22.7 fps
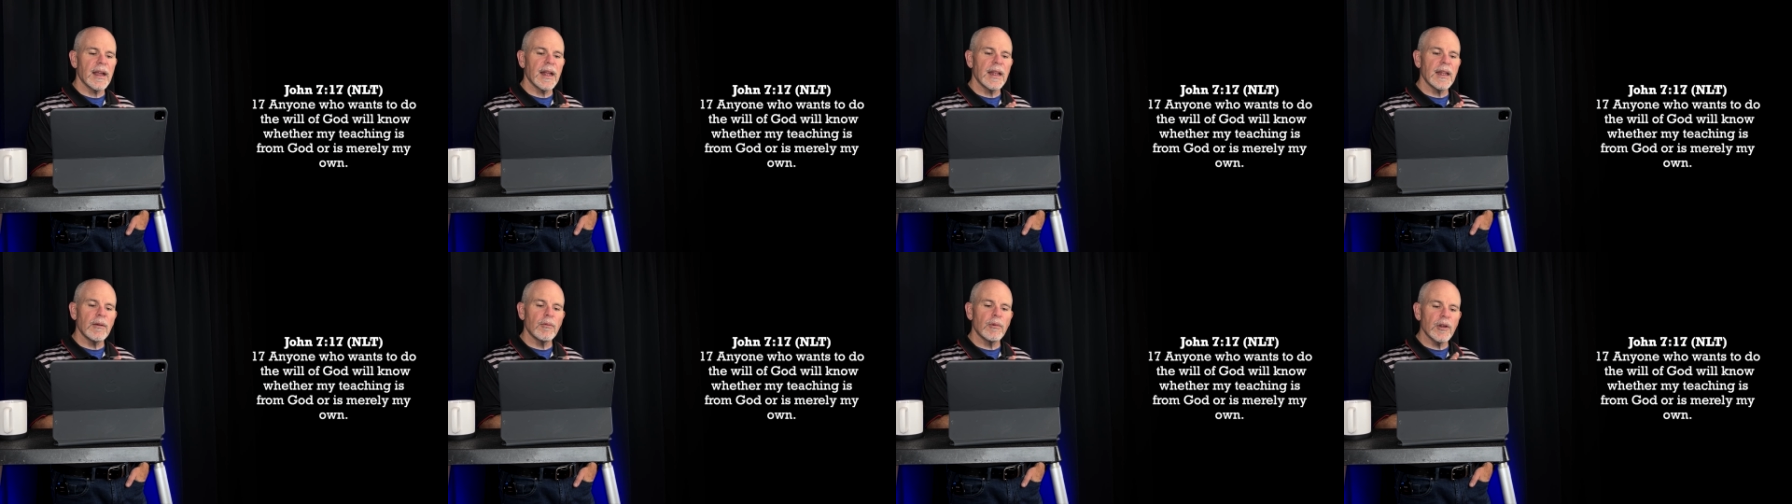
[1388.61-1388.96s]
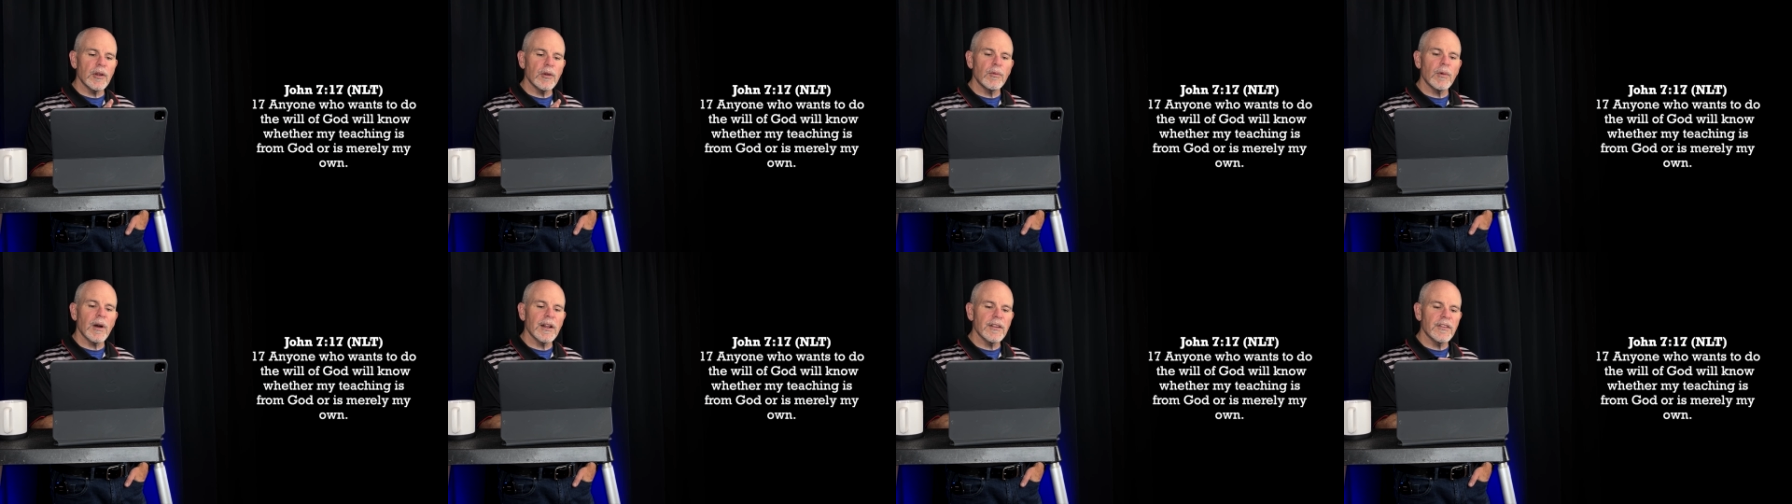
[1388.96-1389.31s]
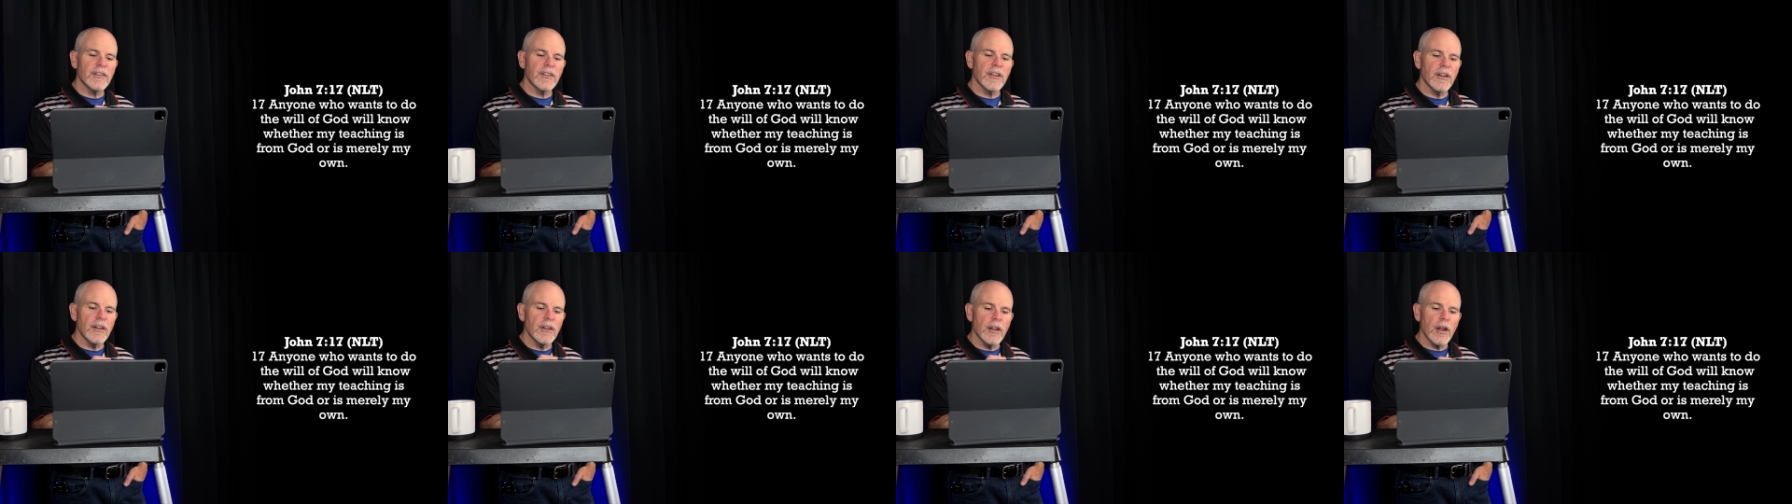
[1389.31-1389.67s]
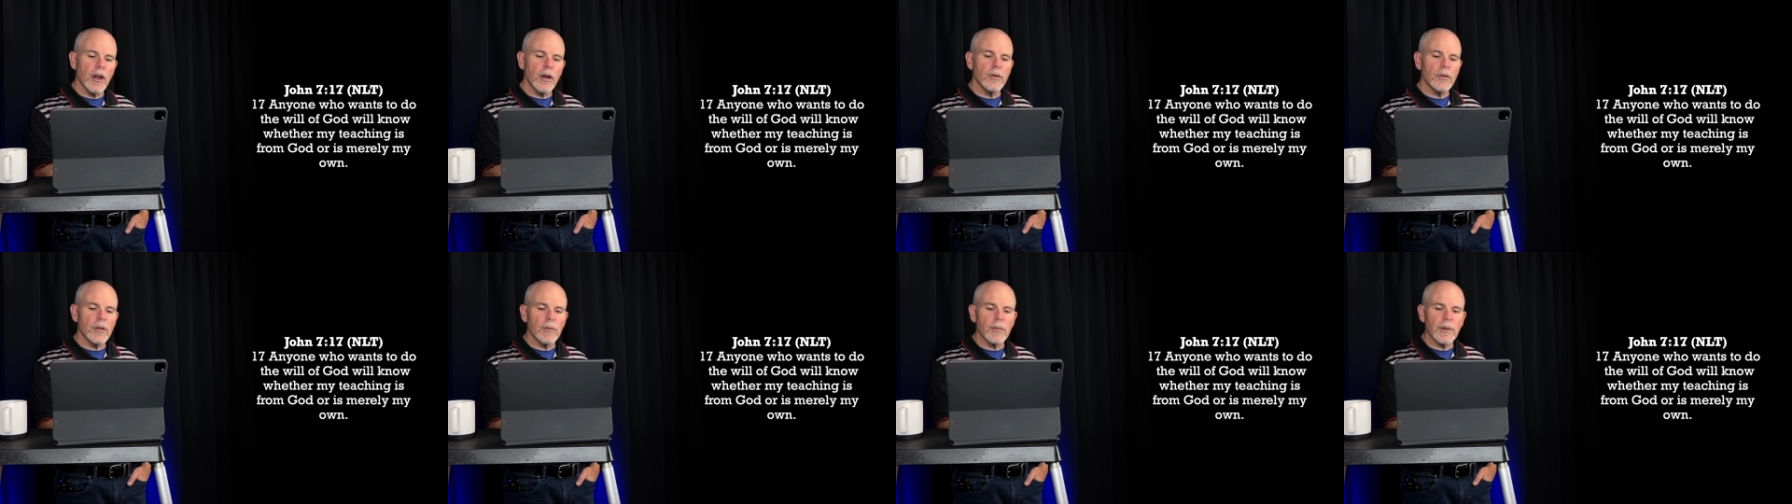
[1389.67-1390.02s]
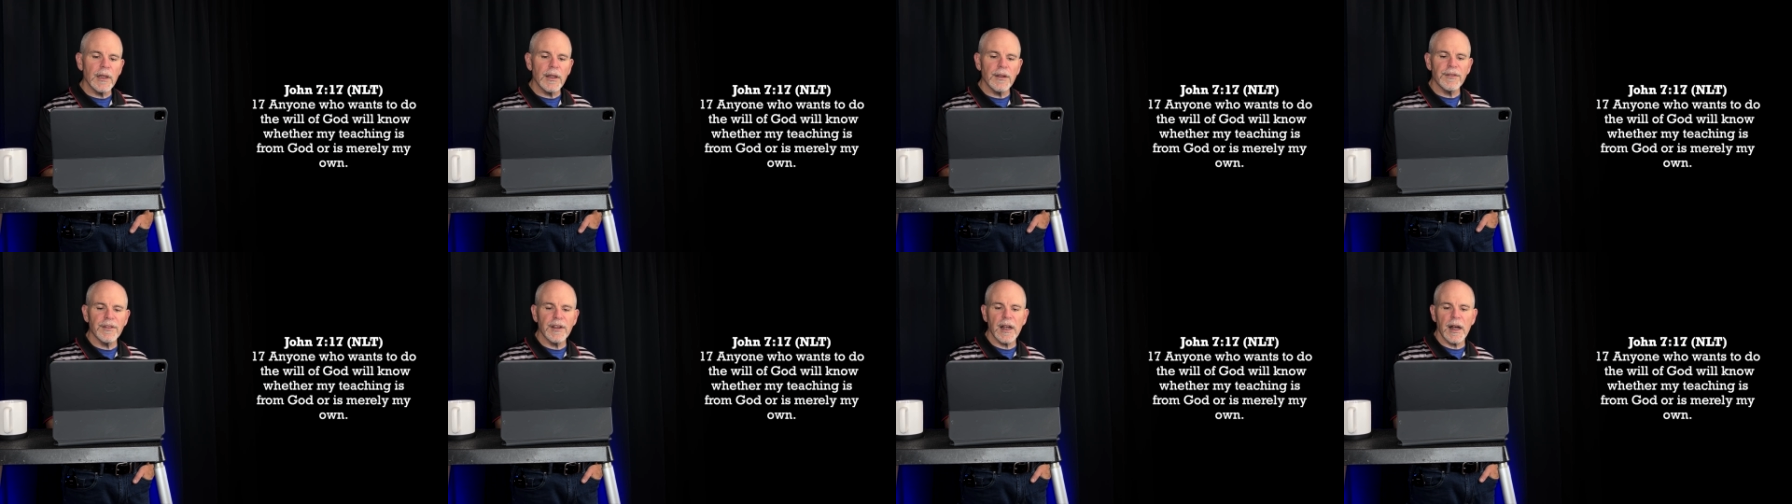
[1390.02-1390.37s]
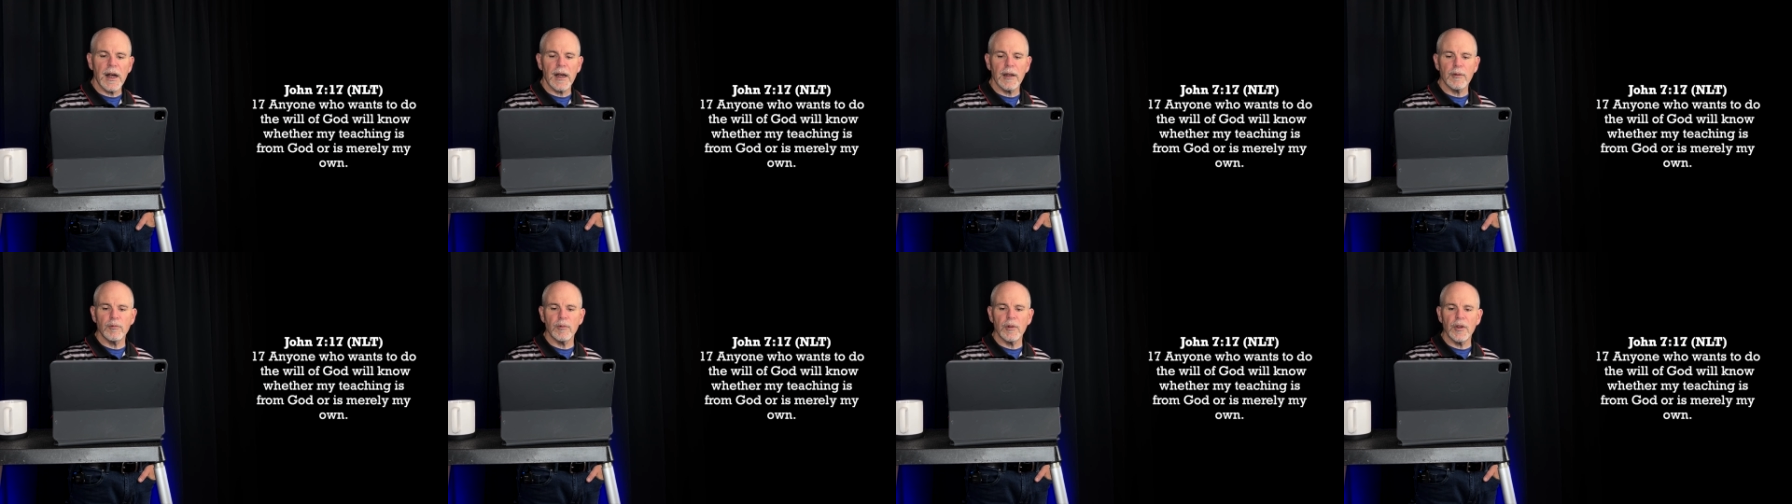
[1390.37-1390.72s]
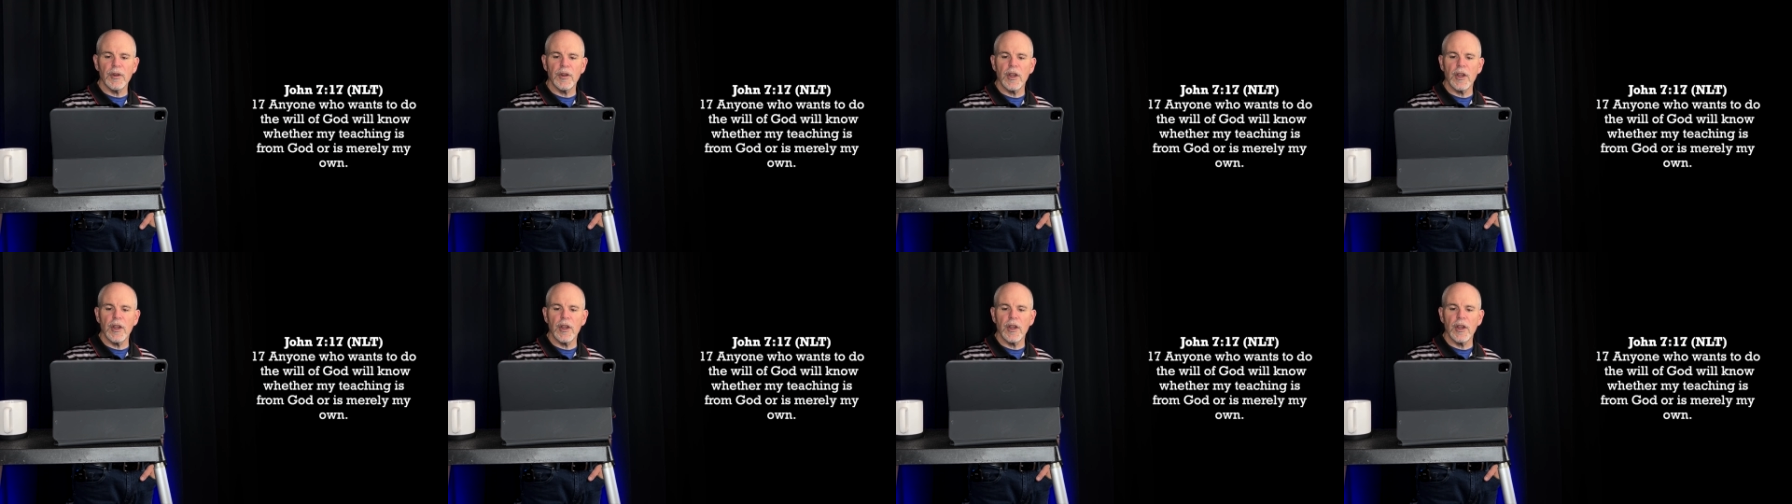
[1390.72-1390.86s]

Anyone who wants to know the will of God will